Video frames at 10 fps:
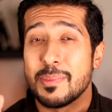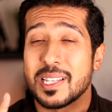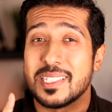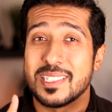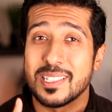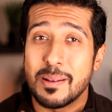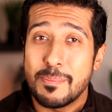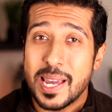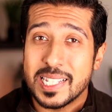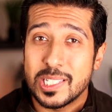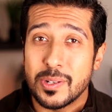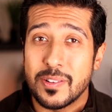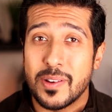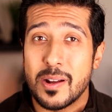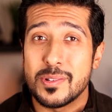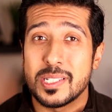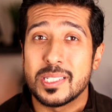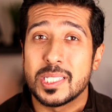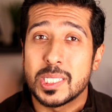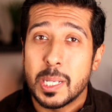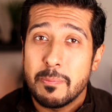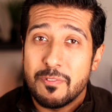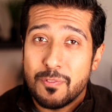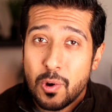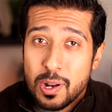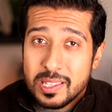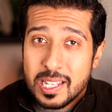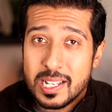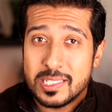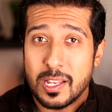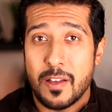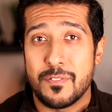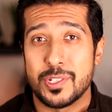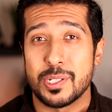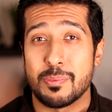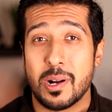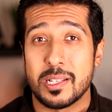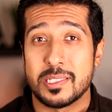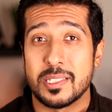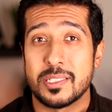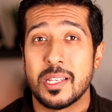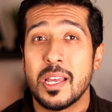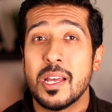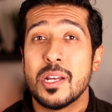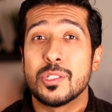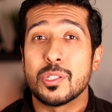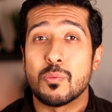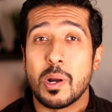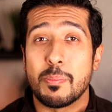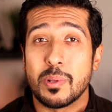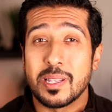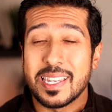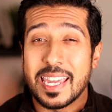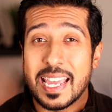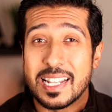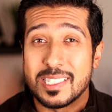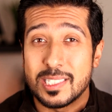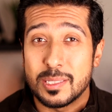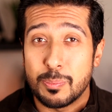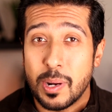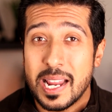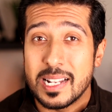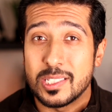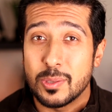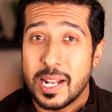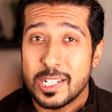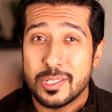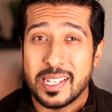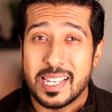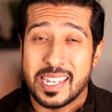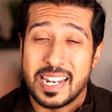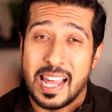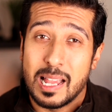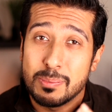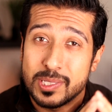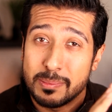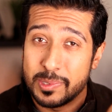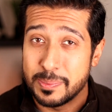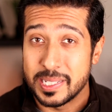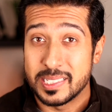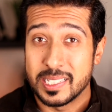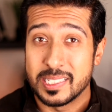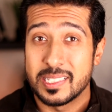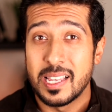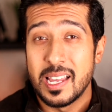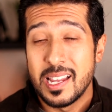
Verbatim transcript: because some bacteria and viruses subvert the autophagy process to replicate and spread. So it actually can help some species.